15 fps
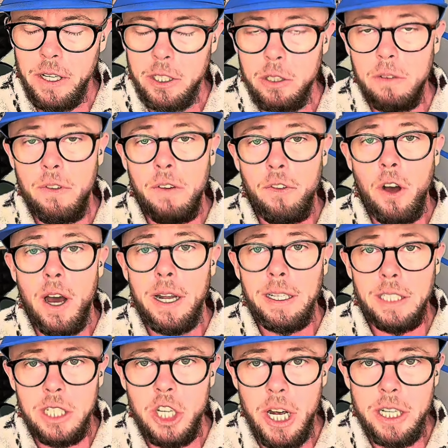So if you've got any
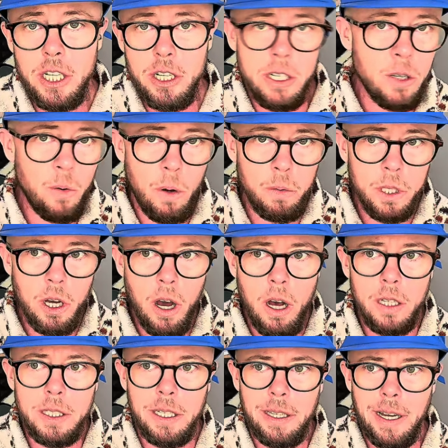suggestions of what was
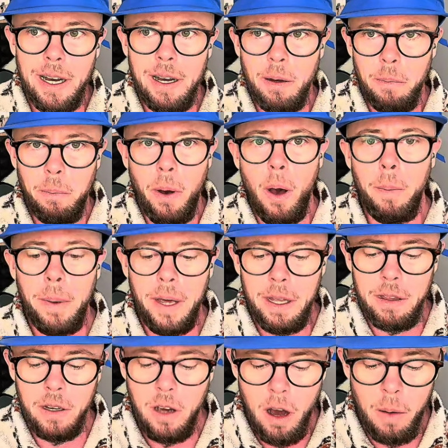causing that, pop it in
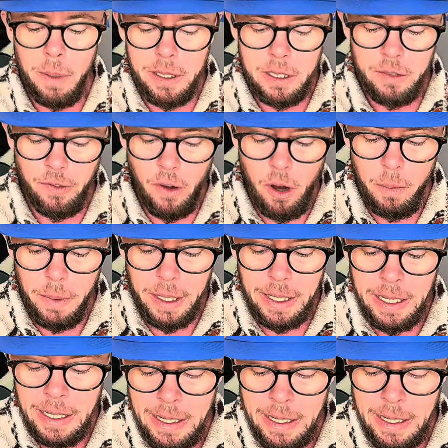the comments for me.